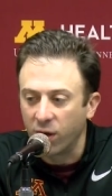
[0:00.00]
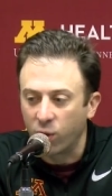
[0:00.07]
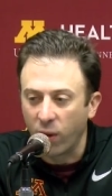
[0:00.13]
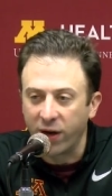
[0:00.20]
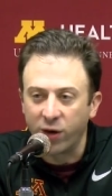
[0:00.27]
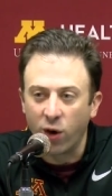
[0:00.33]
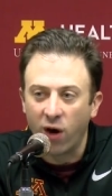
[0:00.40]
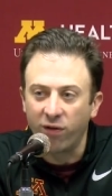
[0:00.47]

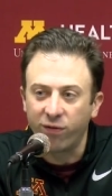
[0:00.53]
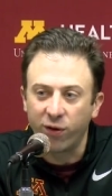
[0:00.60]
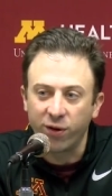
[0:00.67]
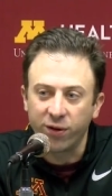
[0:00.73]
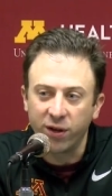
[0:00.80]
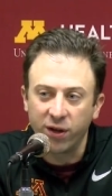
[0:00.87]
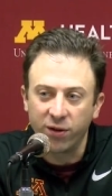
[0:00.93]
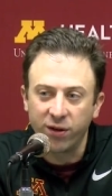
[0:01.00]
great golfer.
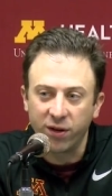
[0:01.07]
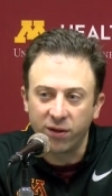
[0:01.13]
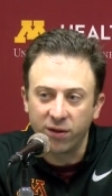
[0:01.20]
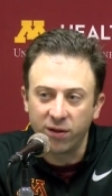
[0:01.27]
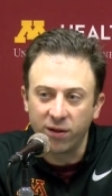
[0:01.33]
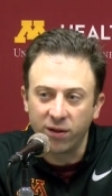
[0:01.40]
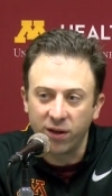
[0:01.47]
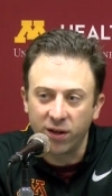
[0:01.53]
You know, you
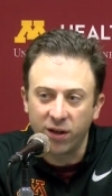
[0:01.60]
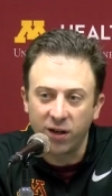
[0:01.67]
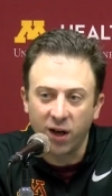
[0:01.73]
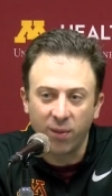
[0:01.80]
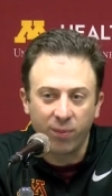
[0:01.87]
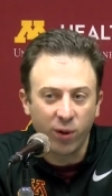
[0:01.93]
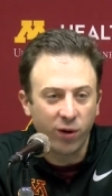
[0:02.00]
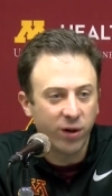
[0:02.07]
think you got
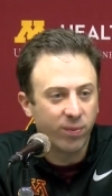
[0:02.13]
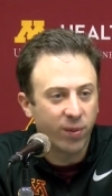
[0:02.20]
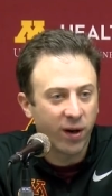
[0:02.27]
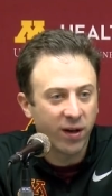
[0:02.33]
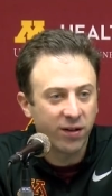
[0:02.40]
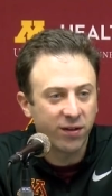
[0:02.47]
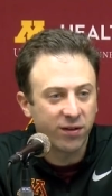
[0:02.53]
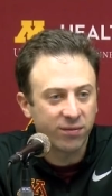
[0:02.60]
a birdie
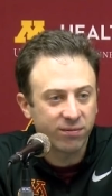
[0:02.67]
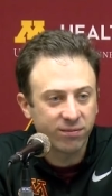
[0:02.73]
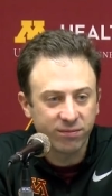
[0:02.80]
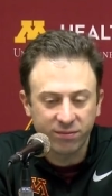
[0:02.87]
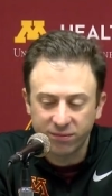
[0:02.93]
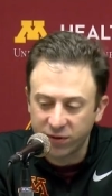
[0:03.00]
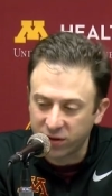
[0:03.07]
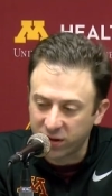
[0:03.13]
putt and you
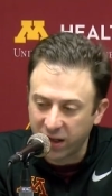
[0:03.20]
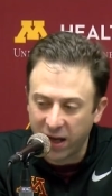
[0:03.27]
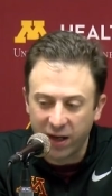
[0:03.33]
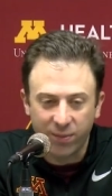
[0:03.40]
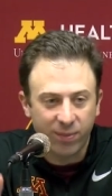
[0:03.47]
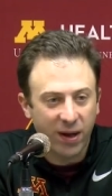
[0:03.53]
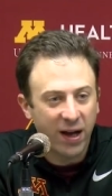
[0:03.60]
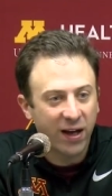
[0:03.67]
slide
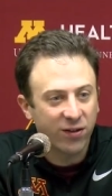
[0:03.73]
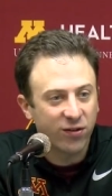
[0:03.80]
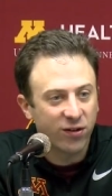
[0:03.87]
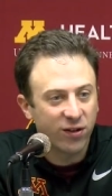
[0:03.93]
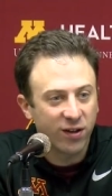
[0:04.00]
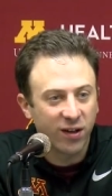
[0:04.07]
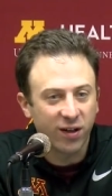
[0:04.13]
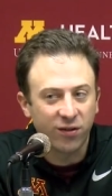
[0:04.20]
it past
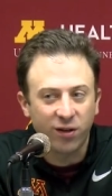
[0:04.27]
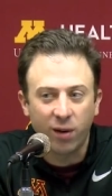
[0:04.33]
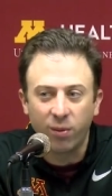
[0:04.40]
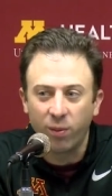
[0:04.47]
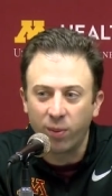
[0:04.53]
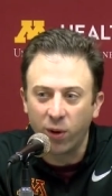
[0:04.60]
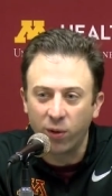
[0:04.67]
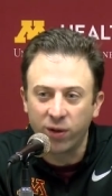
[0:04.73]
and you get a
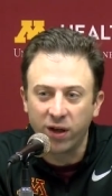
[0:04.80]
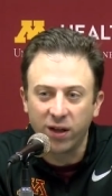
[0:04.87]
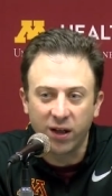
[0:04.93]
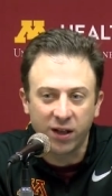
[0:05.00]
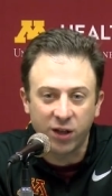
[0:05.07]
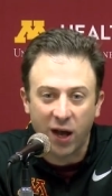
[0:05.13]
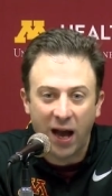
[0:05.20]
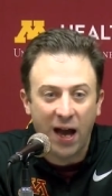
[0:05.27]
double bogey.
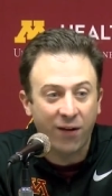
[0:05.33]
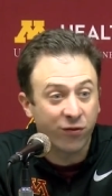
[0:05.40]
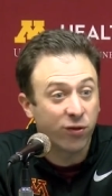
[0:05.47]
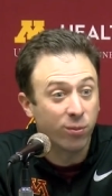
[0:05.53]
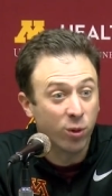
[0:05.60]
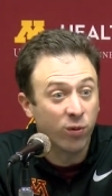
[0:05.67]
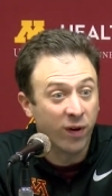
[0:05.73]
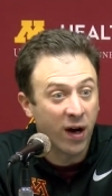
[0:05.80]
Like, you have
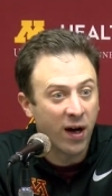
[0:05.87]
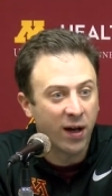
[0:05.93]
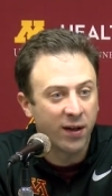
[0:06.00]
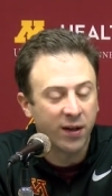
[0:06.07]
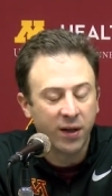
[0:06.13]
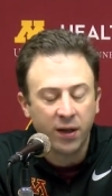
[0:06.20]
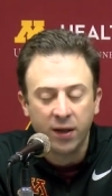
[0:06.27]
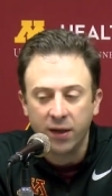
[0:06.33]
to move on.
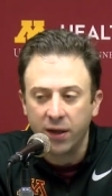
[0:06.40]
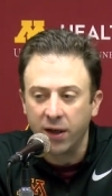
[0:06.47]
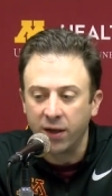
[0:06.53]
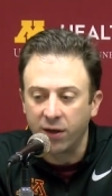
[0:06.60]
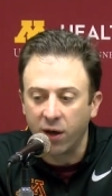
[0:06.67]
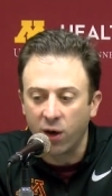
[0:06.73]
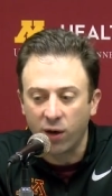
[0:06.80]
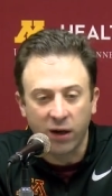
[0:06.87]

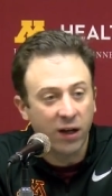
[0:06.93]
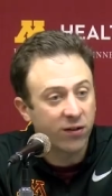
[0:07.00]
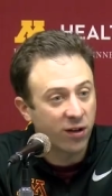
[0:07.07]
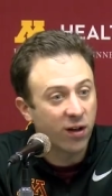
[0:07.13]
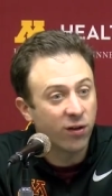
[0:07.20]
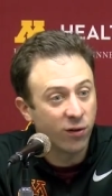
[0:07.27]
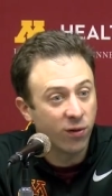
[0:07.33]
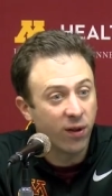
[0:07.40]
And our guys
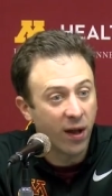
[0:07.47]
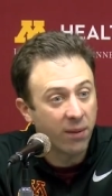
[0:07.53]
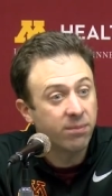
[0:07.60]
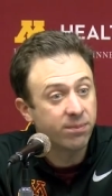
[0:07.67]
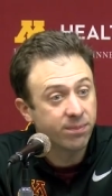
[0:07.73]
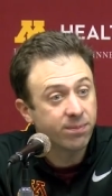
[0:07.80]
got to do that.